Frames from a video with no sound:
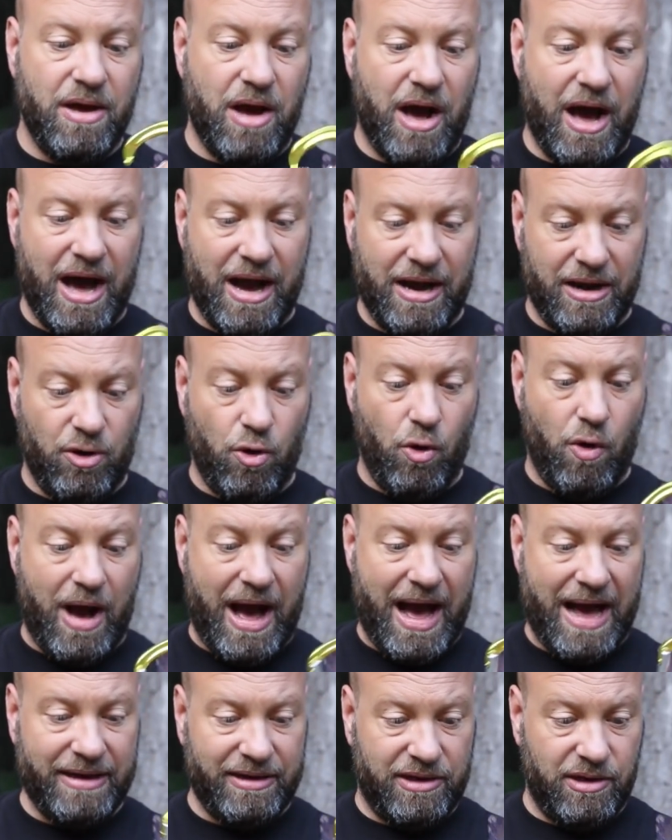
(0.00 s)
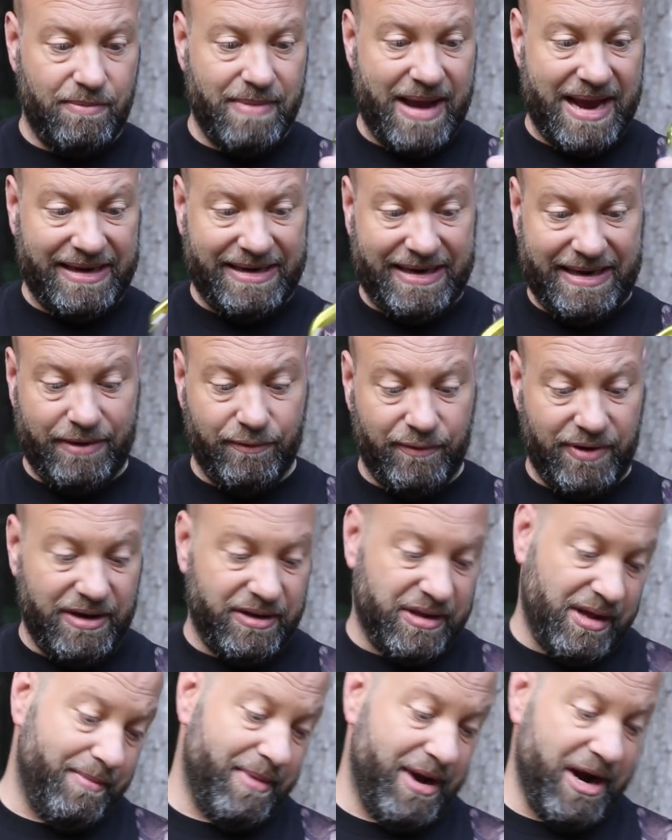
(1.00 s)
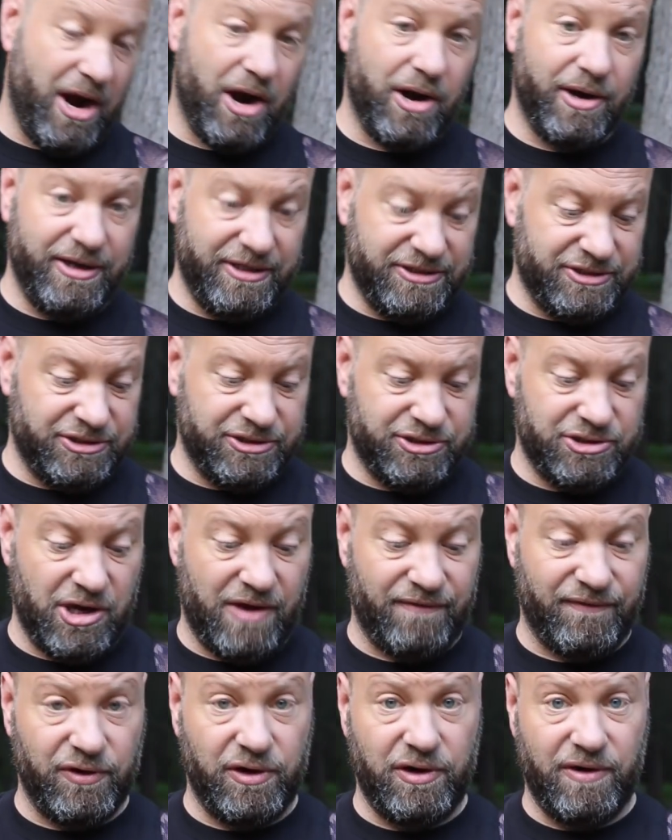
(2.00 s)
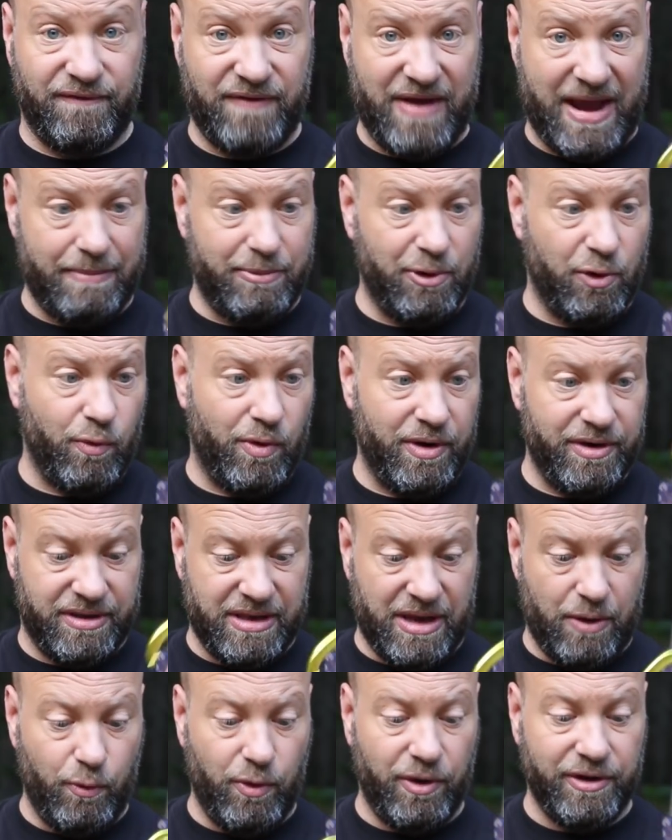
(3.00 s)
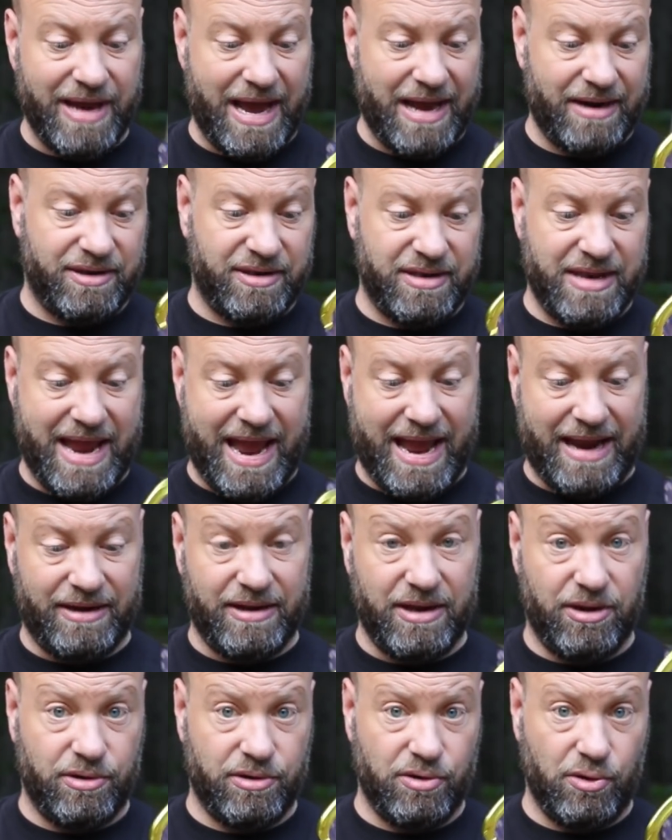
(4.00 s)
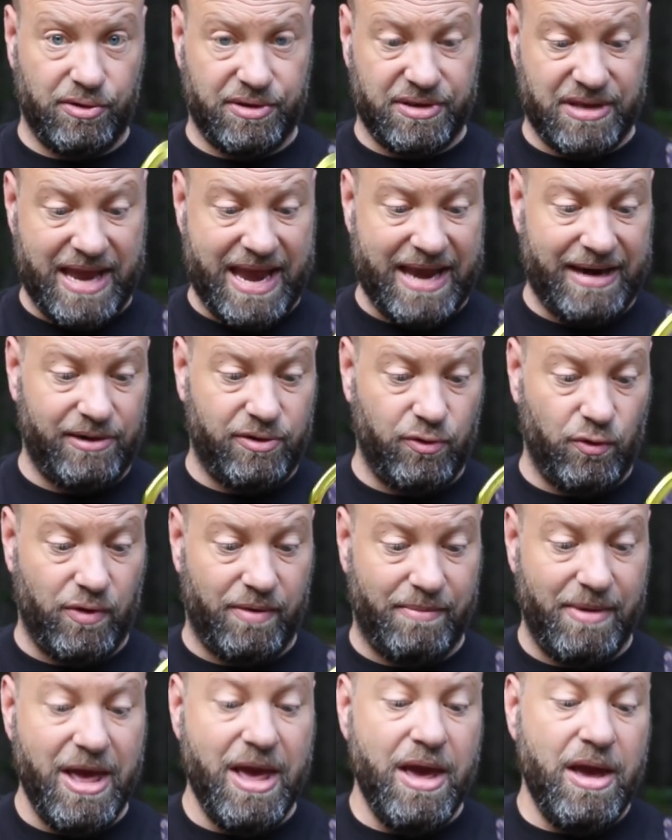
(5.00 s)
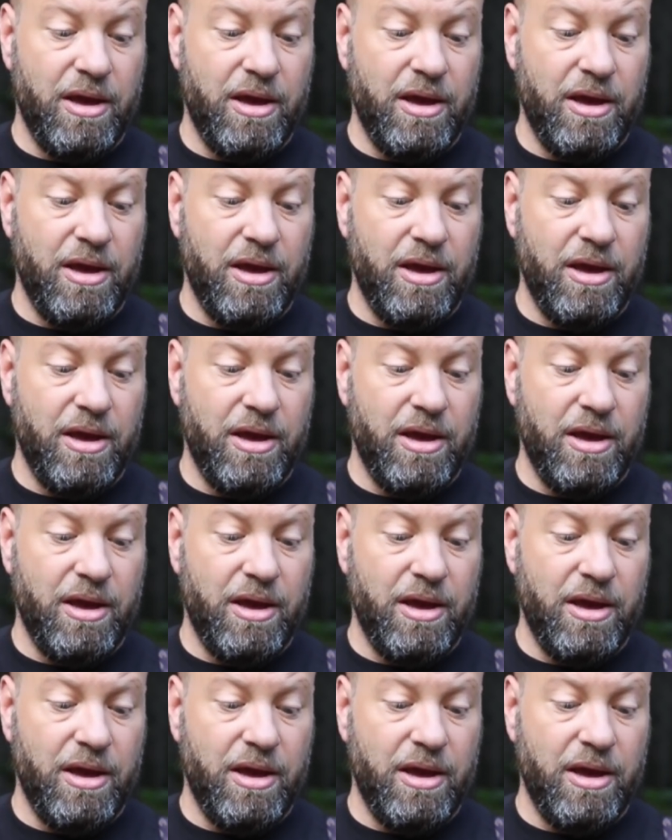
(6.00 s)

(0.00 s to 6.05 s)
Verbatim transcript: uh, go onto my d-rings on my harness and stuff or your fabric ones they will not snag there's no snag to them